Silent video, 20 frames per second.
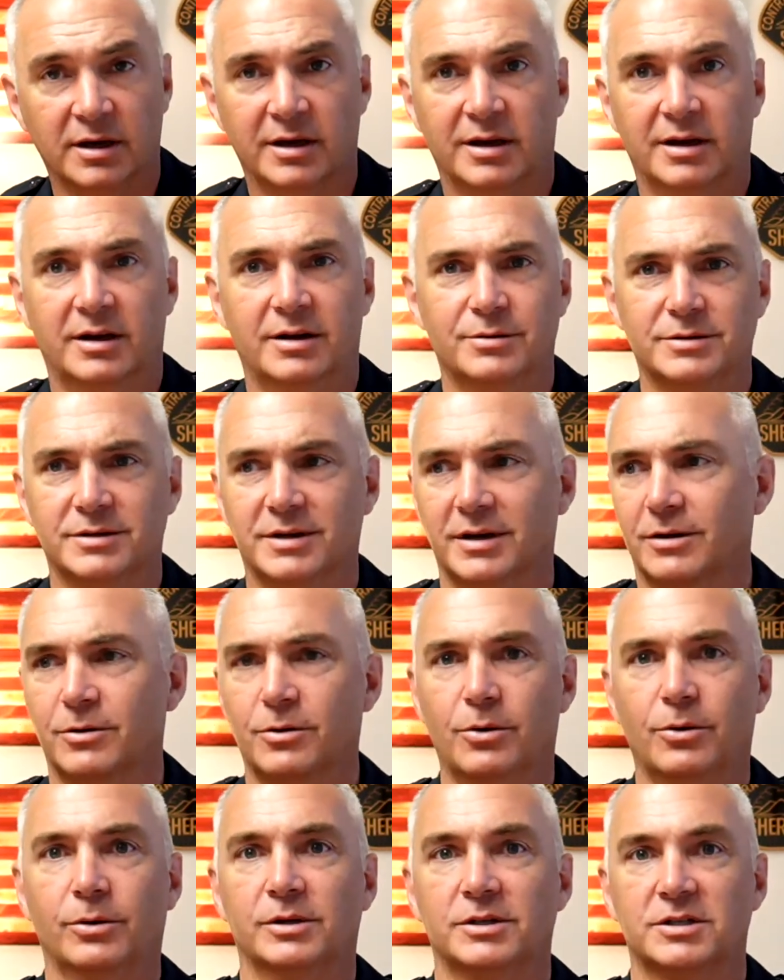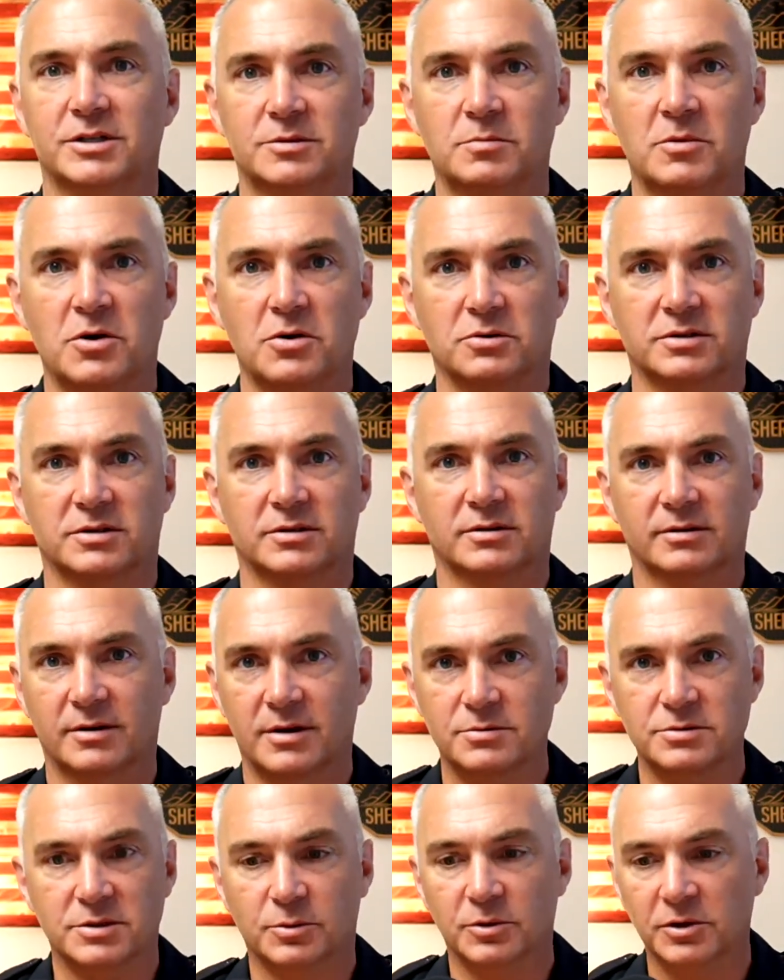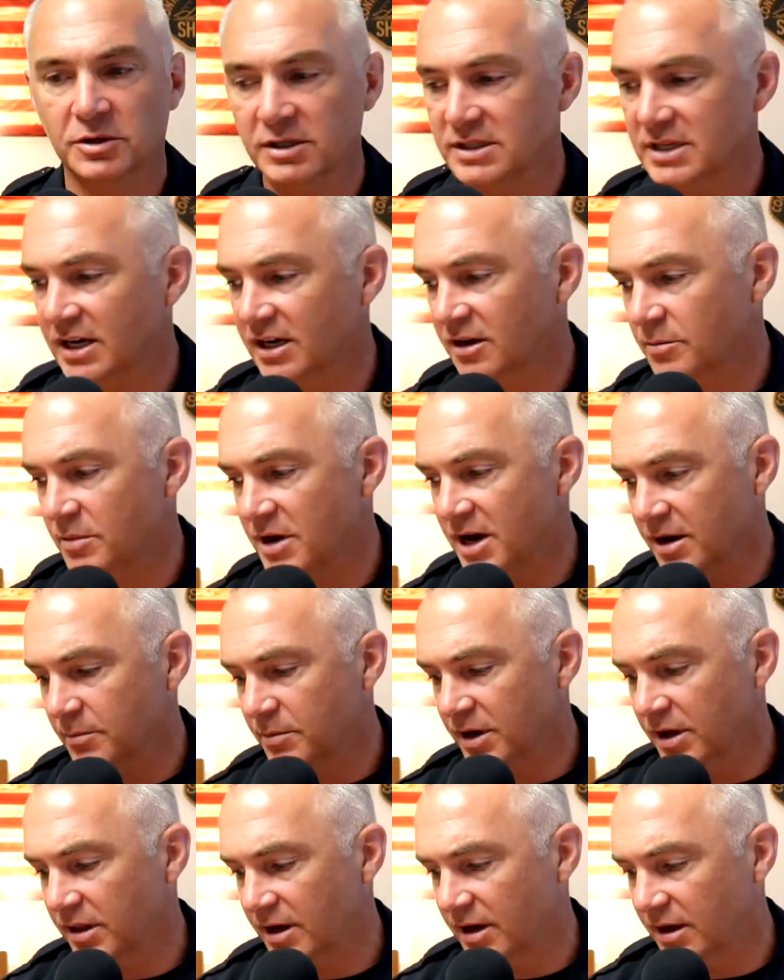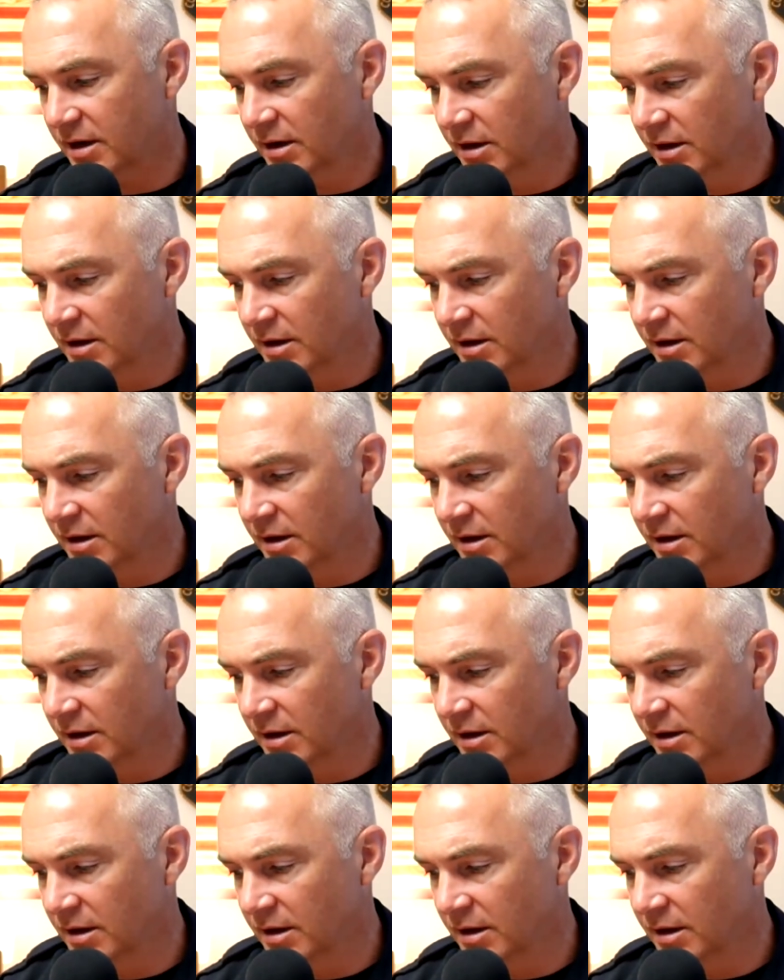And I was like, holy smokes. I was really taken aback by that.